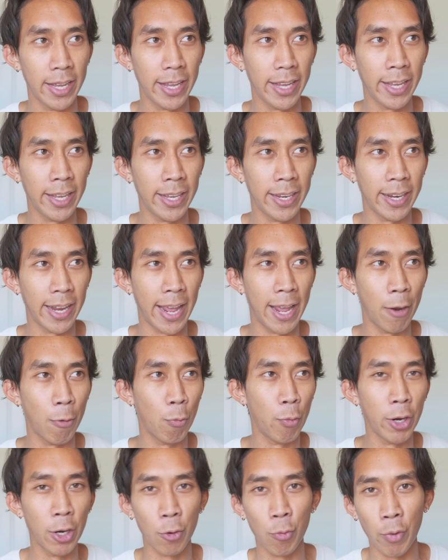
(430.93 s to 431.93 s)
in a
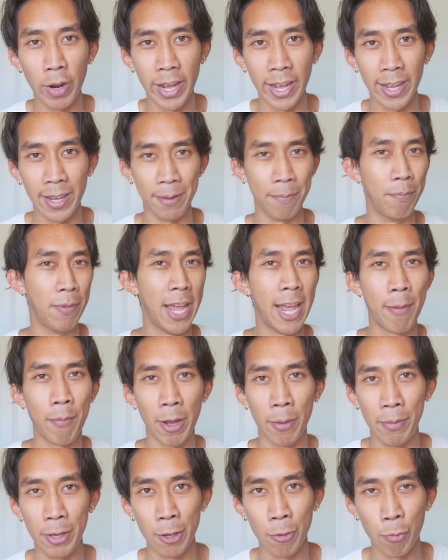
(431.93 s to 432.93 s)
weird way. Am I
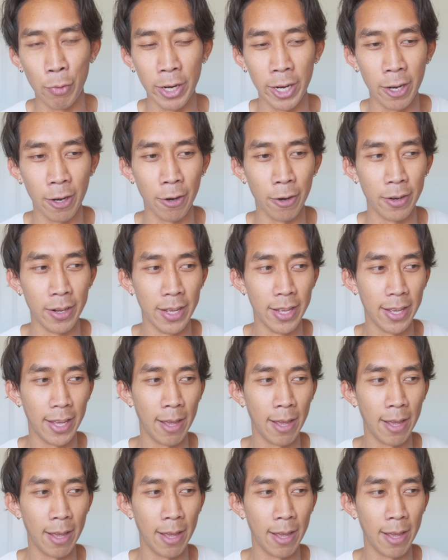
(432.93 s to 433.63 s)
being weird?